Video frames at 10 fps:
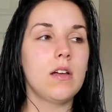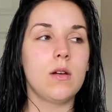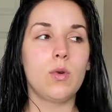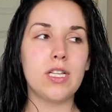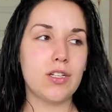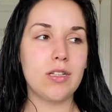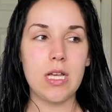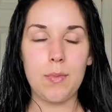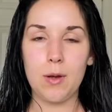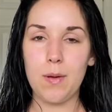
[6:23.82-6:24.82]
When this goes
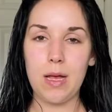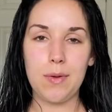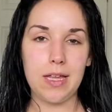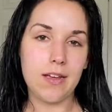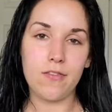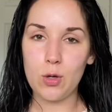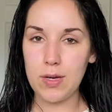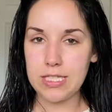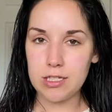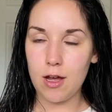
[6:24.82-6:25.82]
up, it'll probably be like a few
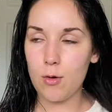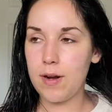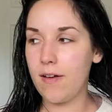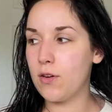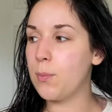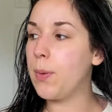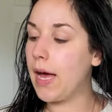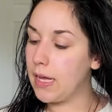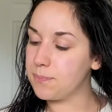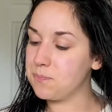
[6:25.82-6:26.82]
weeks ago or whatever,
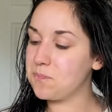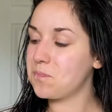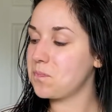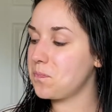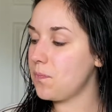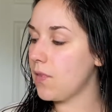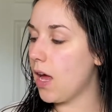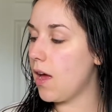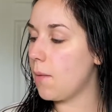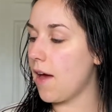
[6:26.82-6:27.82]
but
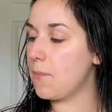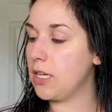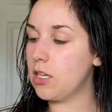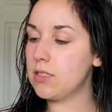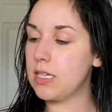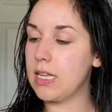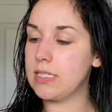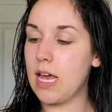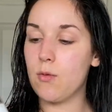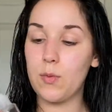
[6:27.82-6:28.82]
I've been using this.
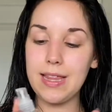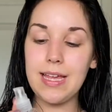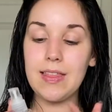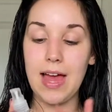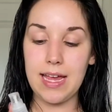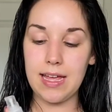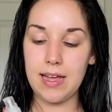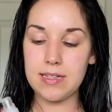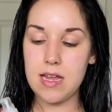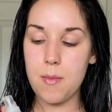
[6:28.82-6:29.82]
I really like
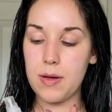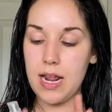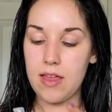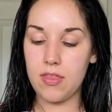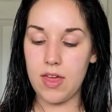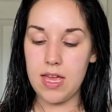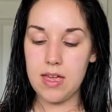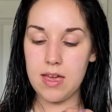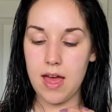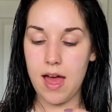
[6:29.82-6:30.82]
it, but I
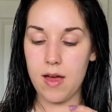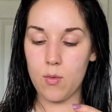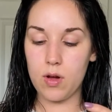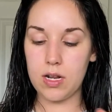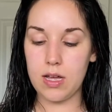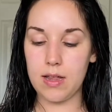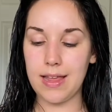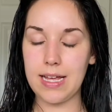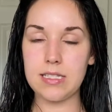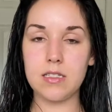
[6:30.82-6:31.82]
think I wanna,
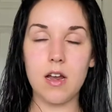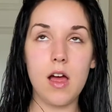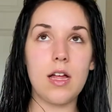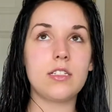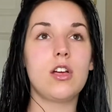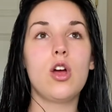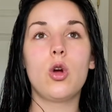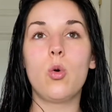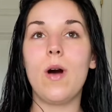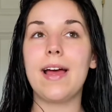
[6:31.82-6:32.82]
like, it's not
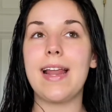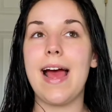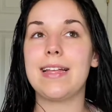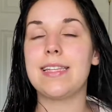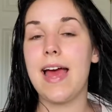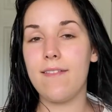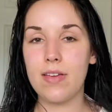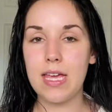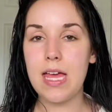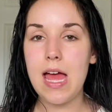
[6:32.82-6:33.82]
quite as
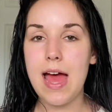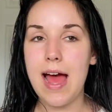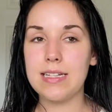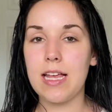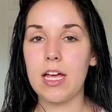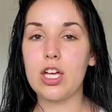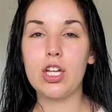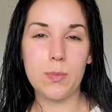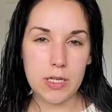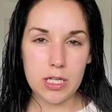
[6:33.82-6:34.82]
heavy as I
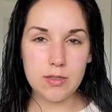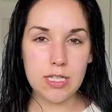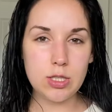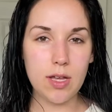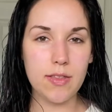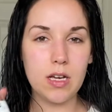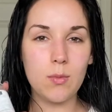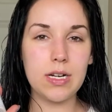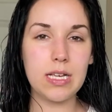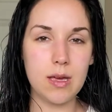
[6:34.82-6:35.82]
could be using, so I think I
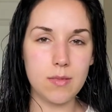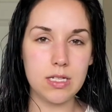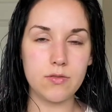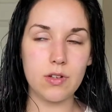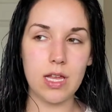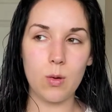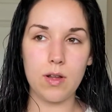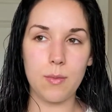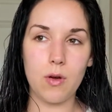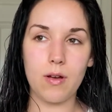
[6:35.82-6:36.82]
wanna keep this for like
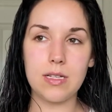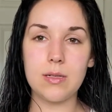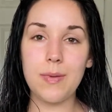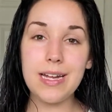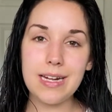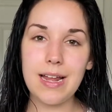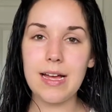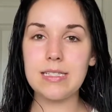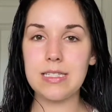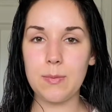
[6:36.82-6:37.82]
when I'm going to bed at
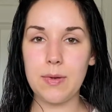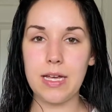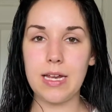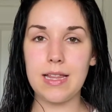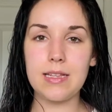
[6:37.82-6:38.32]
night, sleeping in it.